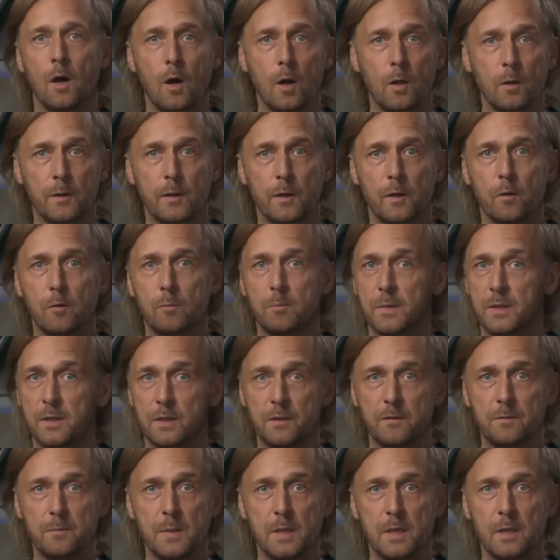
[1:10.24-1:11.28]
Although,
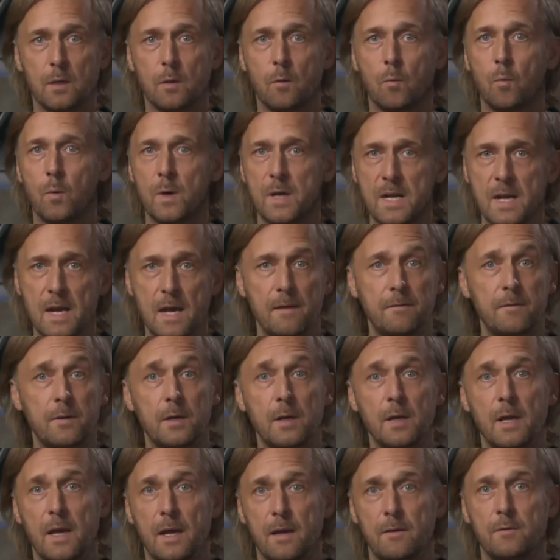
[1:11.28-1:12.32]
believe me, we
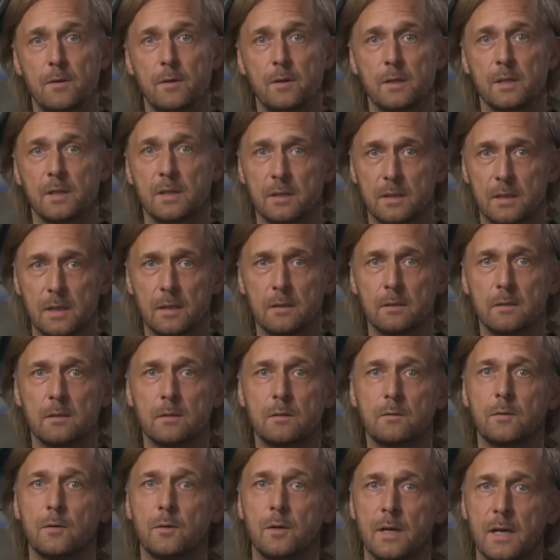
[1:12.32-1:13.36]
never ever
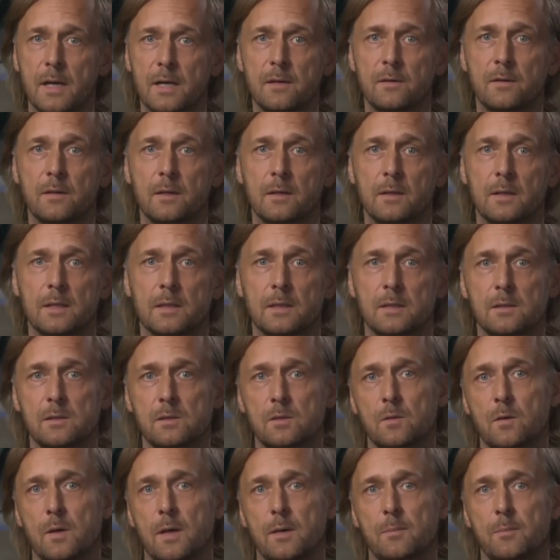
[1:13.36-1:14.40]
intended for anything like this
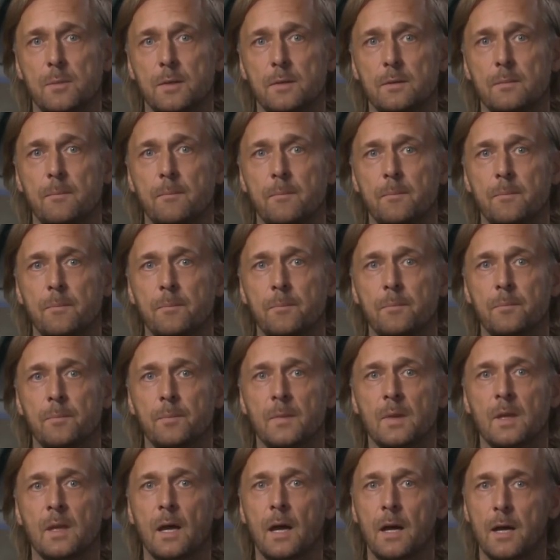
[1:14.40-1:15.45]
to happen.
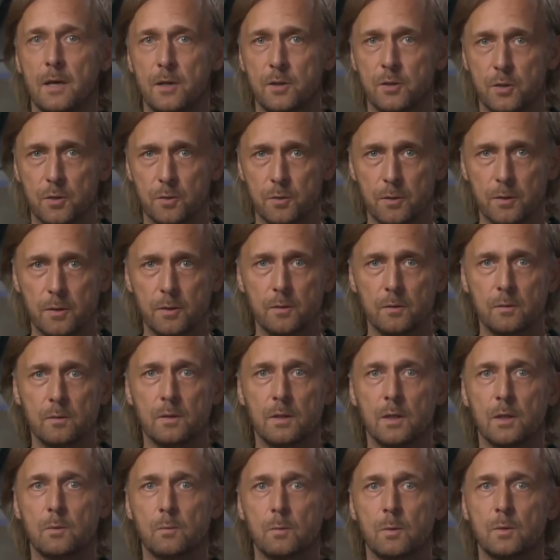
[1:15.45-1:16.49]
I assure you
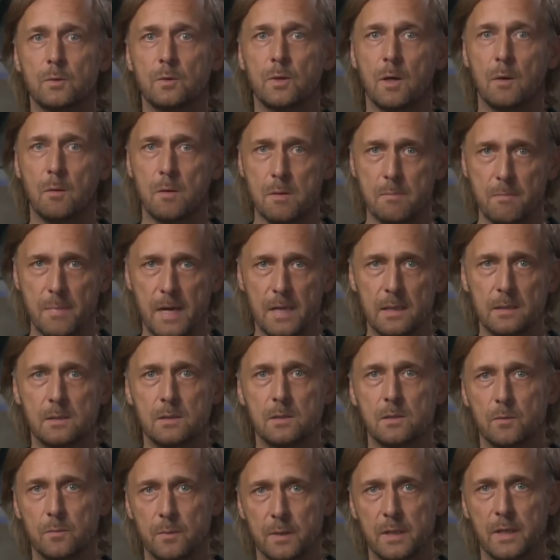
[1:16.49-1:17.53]
that we'll do our
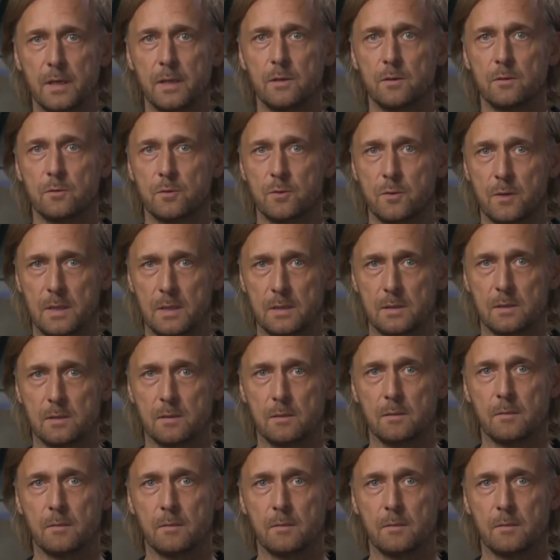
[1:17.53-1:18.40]
best to regain your trust.